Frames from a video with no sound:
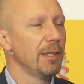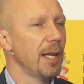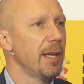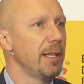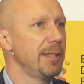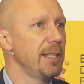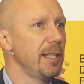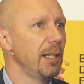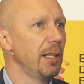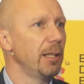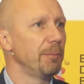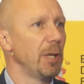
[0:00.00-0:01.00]

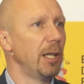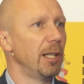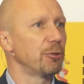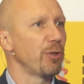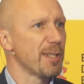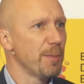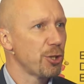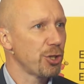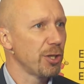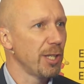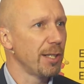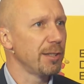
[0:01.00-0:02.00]
the
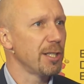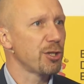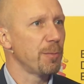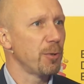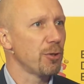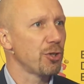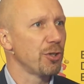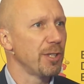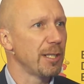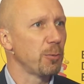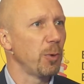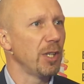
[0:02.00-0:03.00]
transmission and distribution
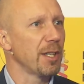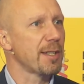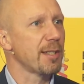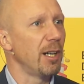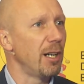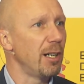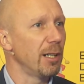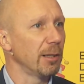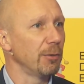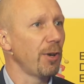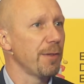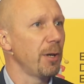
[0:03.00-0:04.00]
networks
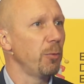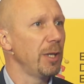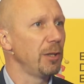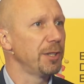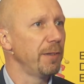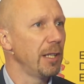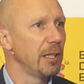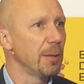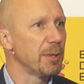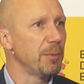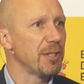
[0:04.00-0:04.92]
are rather well developed,